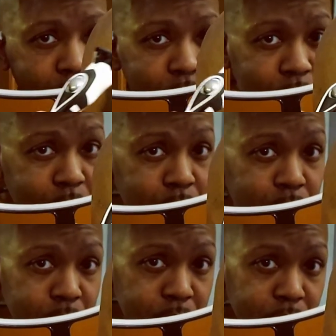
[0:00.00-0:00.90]
the
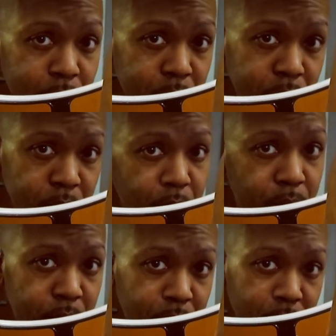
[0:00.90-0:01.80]
line, with the
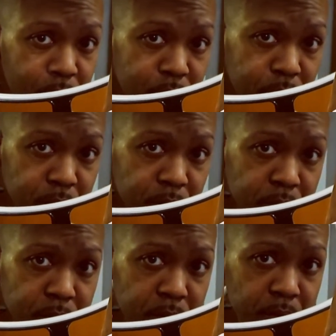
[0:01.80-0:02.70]
growth of your
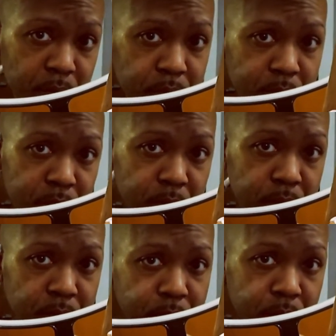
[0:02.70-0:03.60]
hair, which
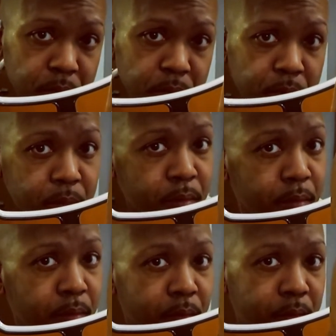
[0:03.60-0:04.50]
direction your hair is
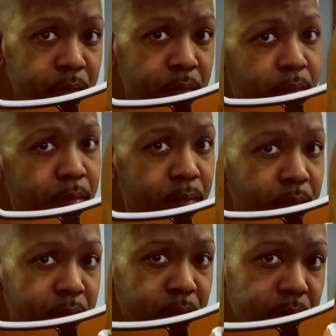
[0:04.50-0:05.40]
growing.
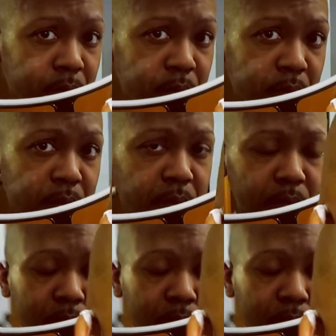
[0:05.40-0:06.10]
When you get to the back,